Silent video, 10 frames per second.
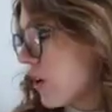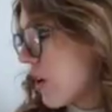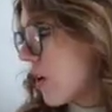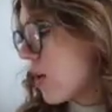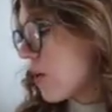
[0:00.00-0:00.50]

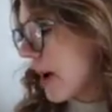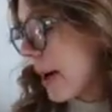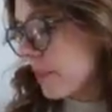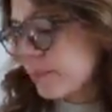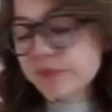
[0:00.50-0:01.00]

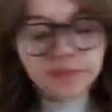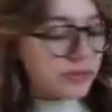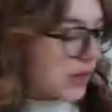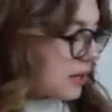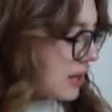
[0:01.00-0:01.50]
Okay.
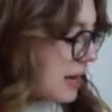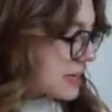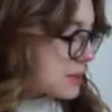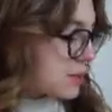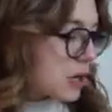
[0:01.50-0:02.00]

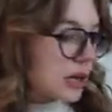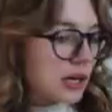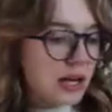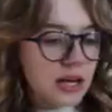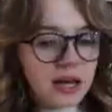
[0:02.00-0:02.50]
Next
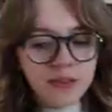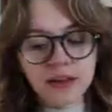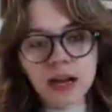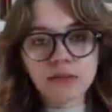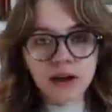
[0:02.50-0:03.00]
book
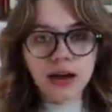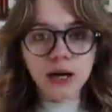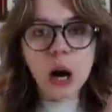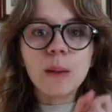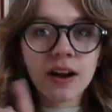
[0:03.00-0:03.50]
that I read
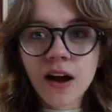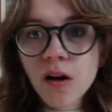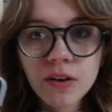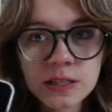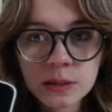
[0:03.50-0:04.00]
all the
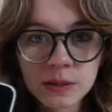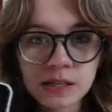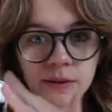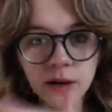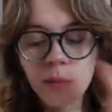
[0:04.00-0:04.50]
rest of the books
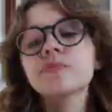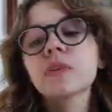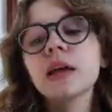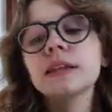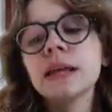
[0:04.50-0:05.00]
I read on my
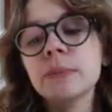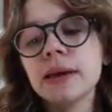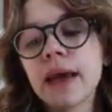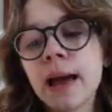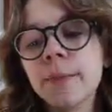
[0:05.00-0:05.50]

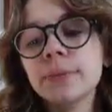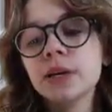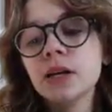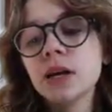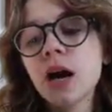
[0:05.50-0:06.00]
Libby app.
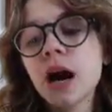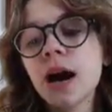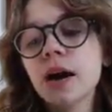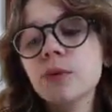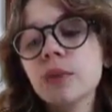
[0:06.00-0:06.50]

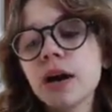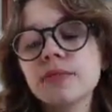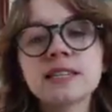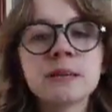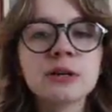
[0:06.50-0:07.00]
I read
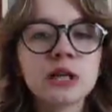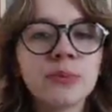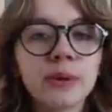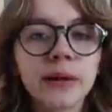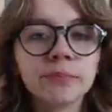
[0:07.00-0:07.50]
The Summer Turned
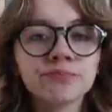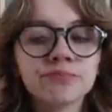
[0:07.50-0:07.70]
Pretty,